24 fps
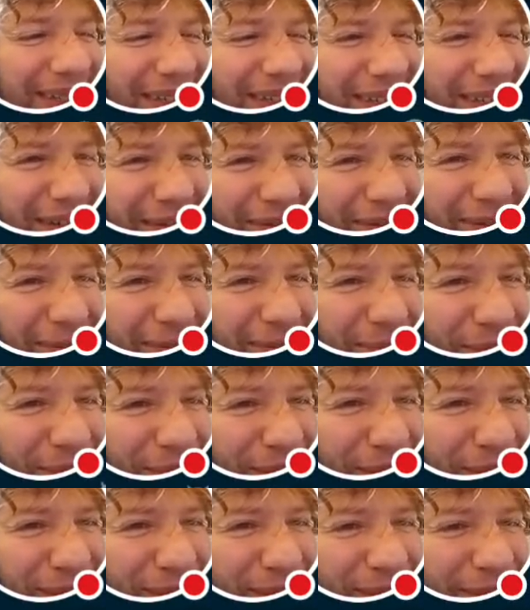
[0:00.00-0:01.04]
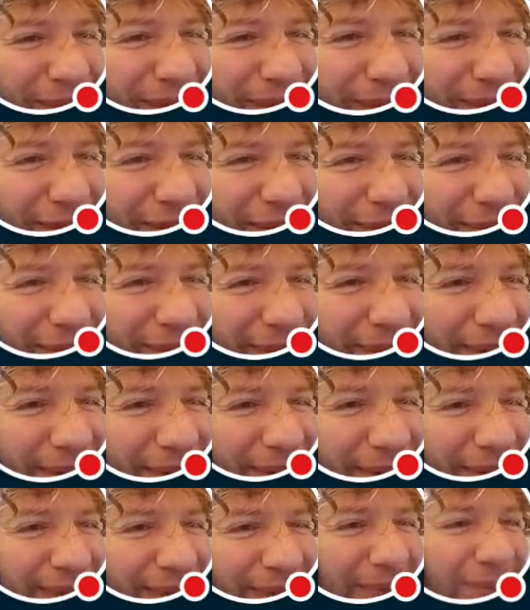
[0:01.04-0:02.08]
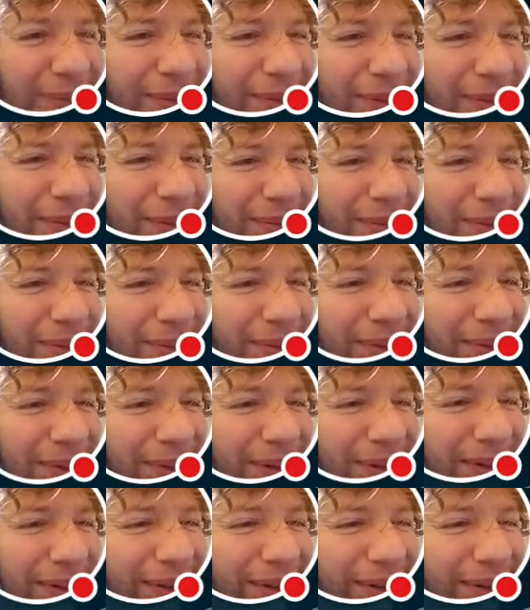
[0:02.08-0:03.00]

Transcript: In order to be Ultimate Senpai, you have to be #1 on the